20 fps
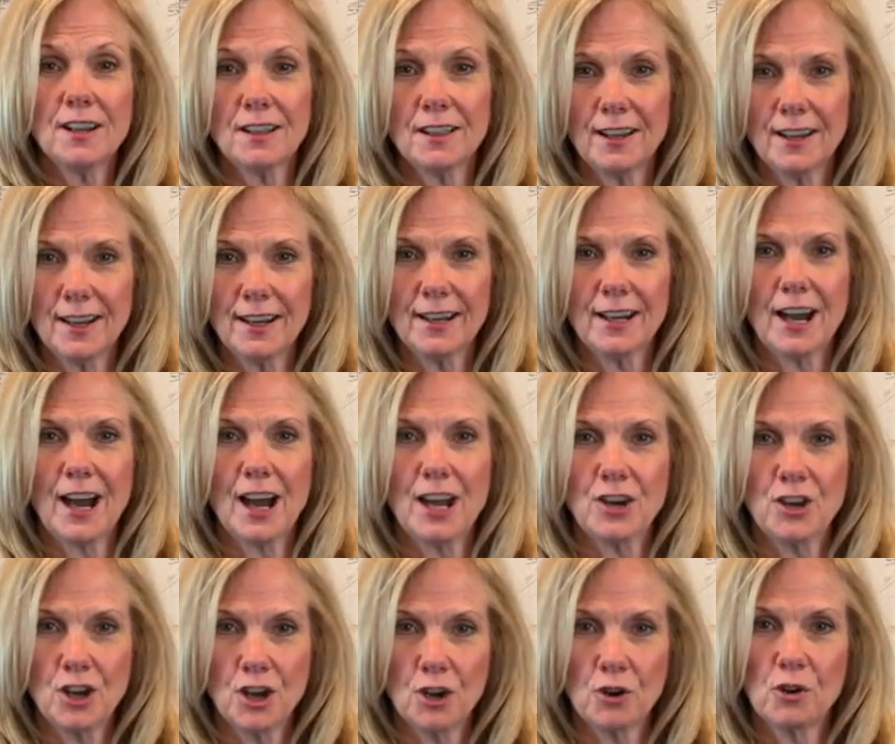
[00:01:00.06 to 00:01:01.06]
client I
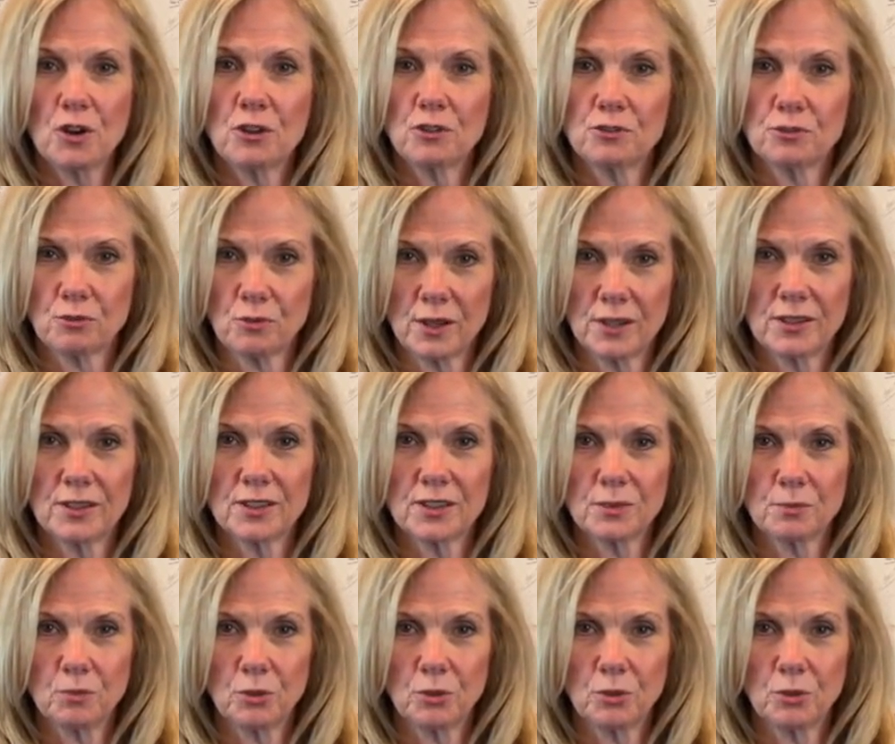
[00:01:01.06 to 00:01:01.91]
know who's read this